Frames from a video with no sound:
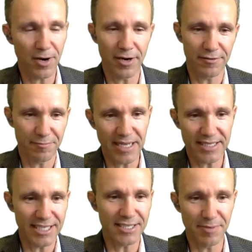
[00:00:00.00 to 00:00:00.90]
part of
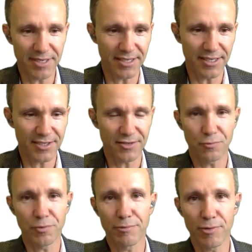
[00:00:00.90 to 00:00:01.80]
Penske's business,
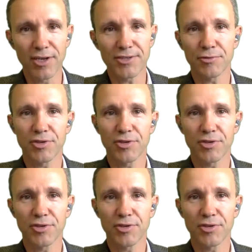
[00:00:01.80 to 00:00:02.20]
we were also